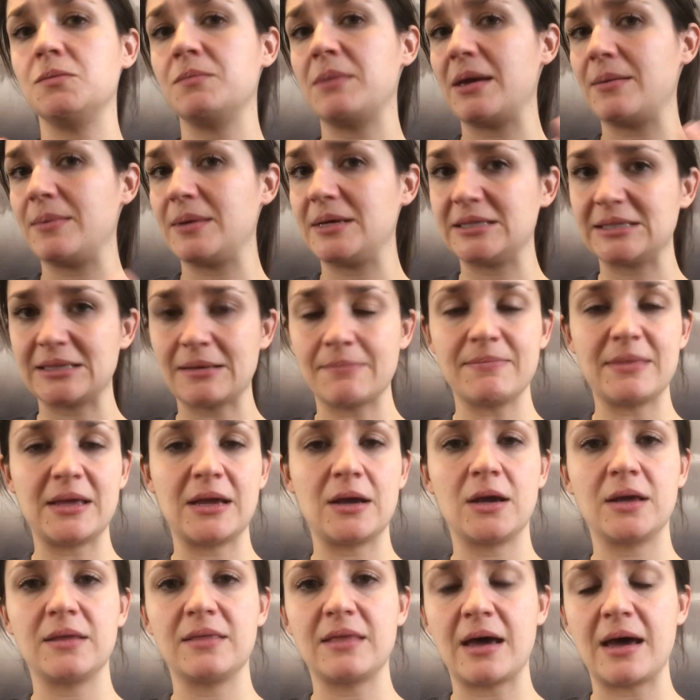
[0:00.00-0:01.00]
maybe
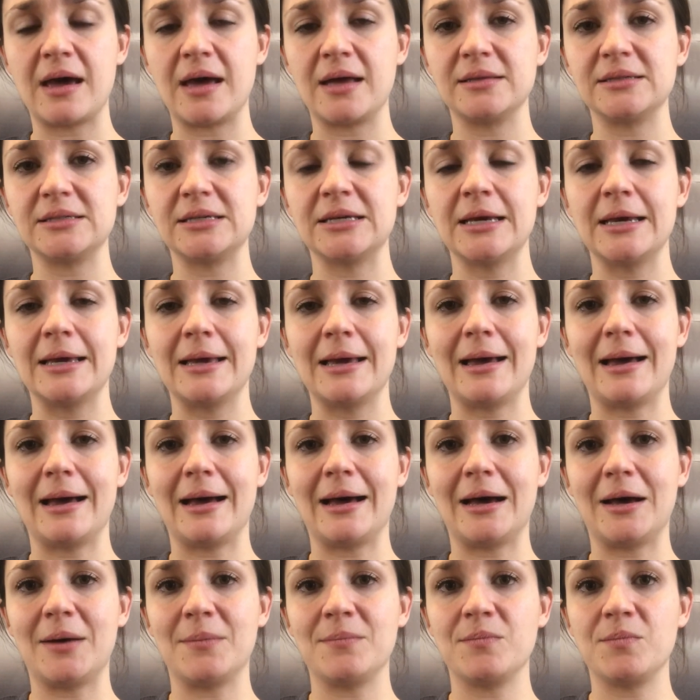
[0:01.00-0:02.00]
something that
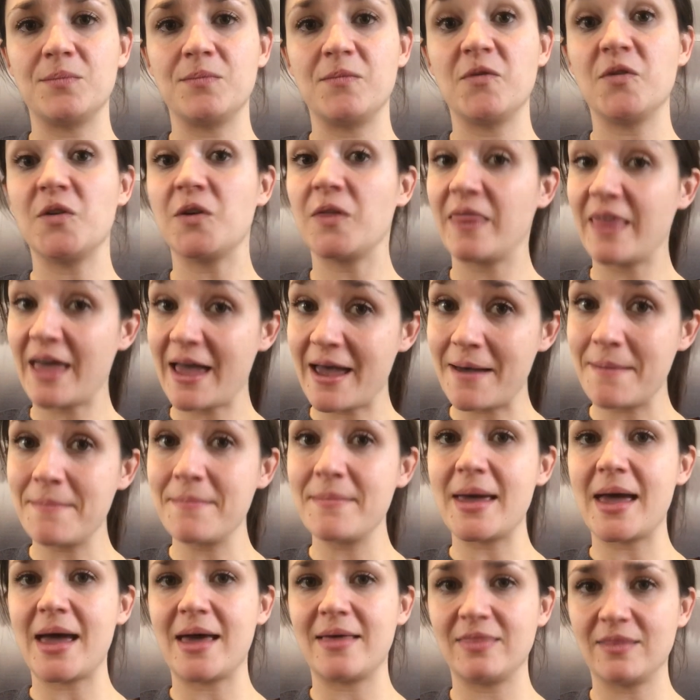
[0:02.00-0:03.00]
for
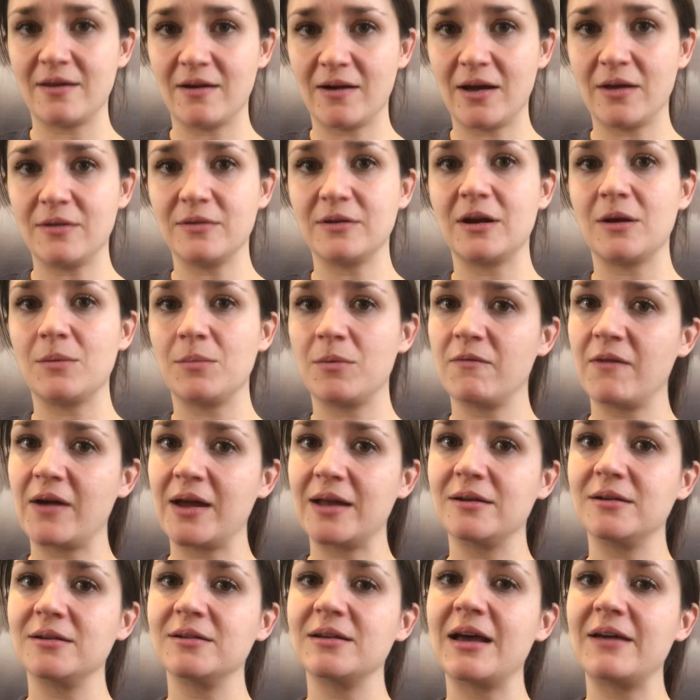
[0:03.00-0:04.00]
them and their healthcare
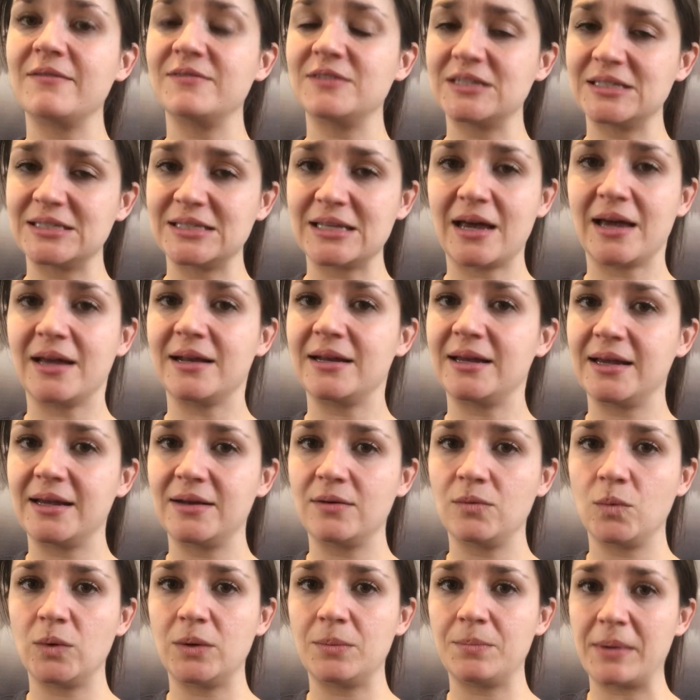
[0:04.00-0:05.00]
provider have
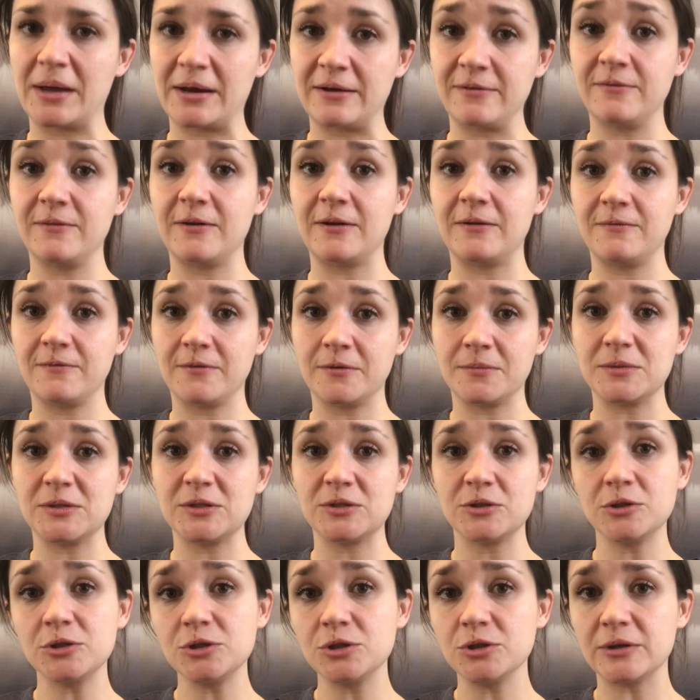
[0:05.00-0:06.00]
decided would benefit from
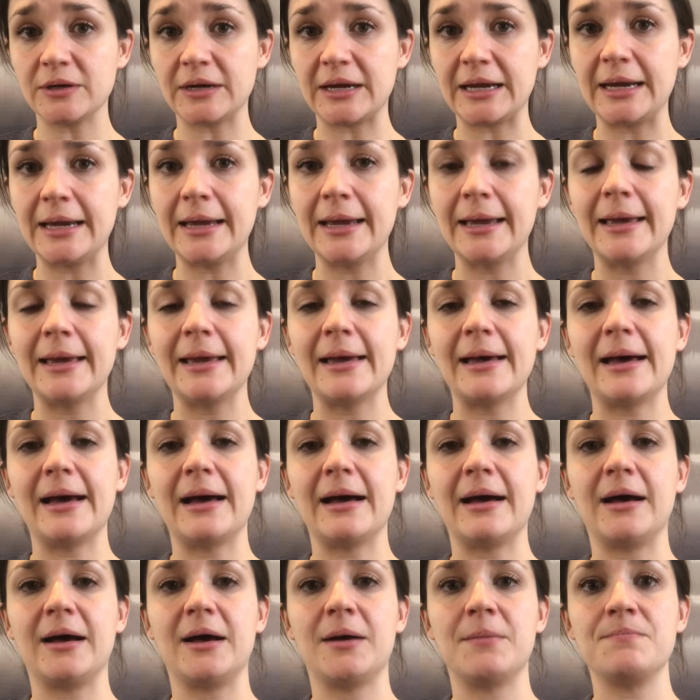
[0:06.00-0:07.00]
surgery.
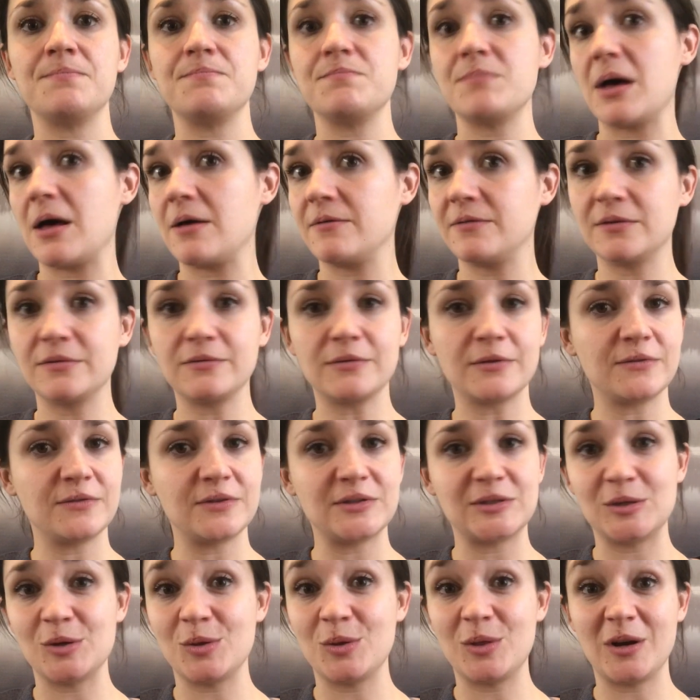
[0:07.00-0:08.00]
Pelvic floor
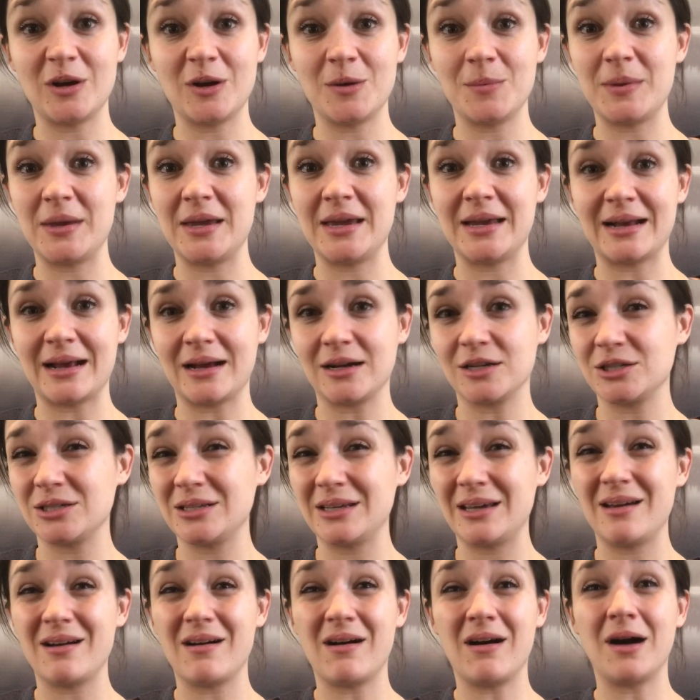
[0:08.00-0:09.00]
physiotherapy can
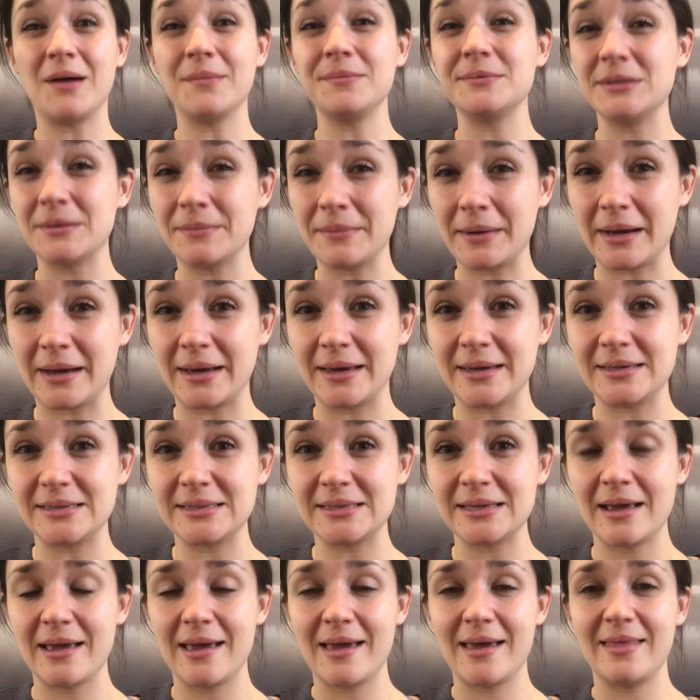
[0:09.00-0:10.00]
actually optimize
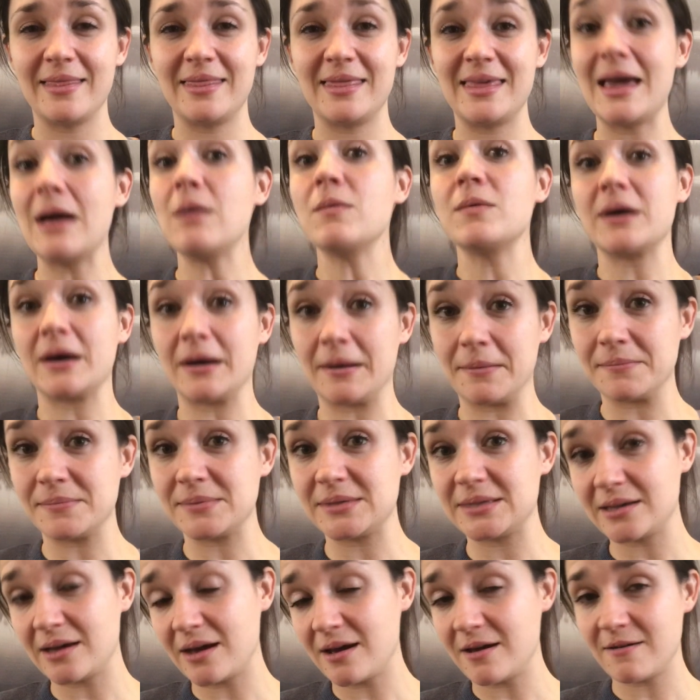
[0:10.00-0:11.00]
the
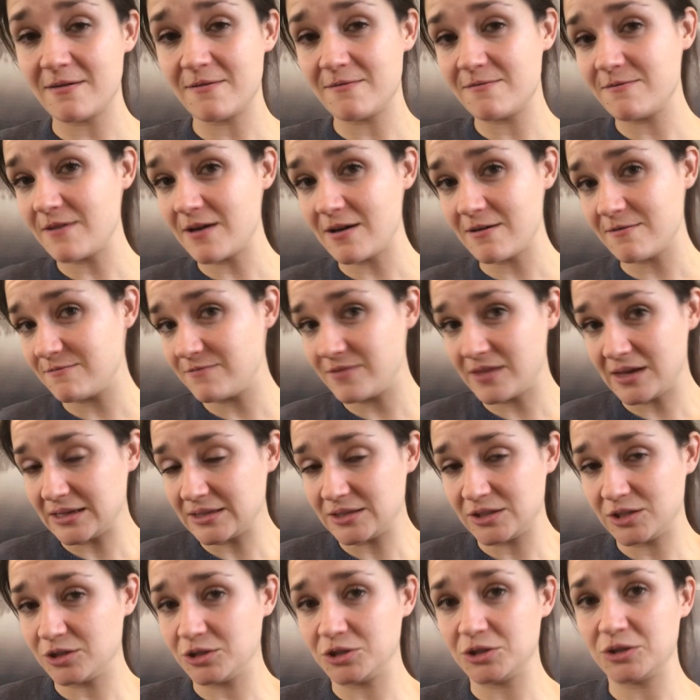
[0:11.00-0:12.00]
outcomes of
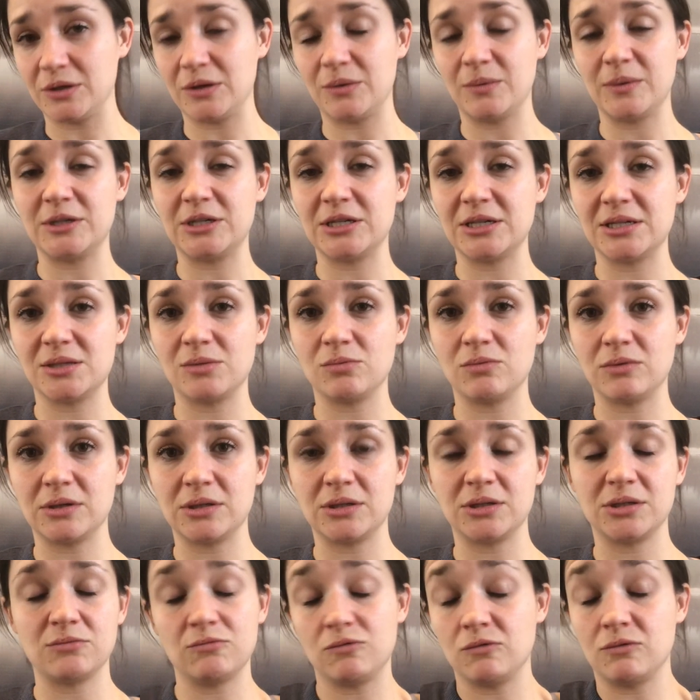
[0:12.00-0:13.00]
that surgery, which is
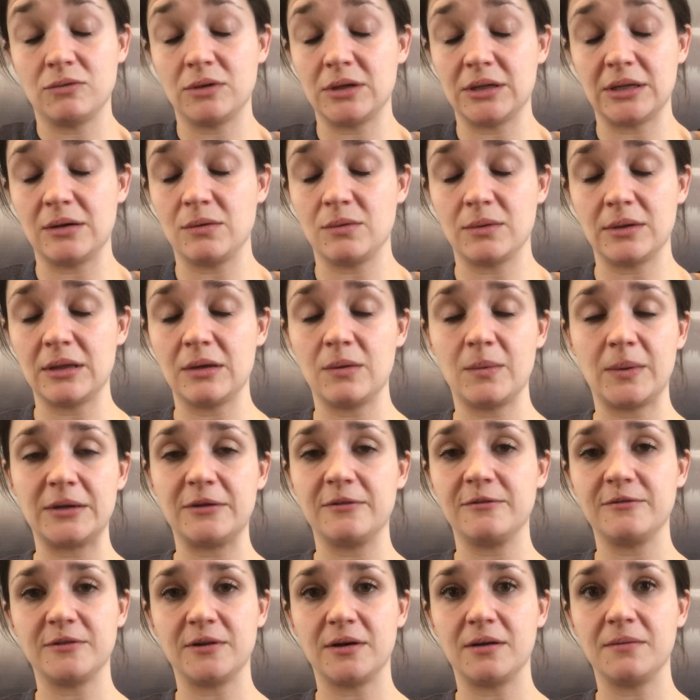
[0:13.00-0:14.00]
really, really
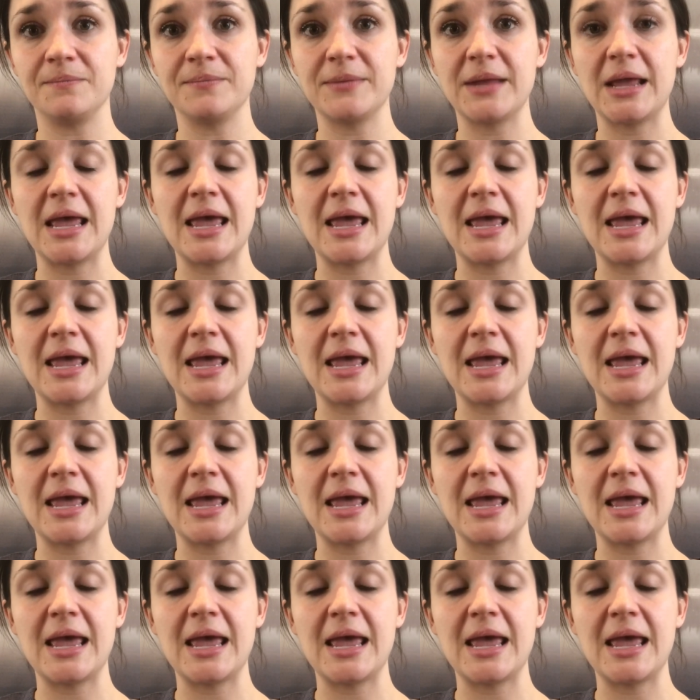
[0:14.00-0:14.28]
wonderful.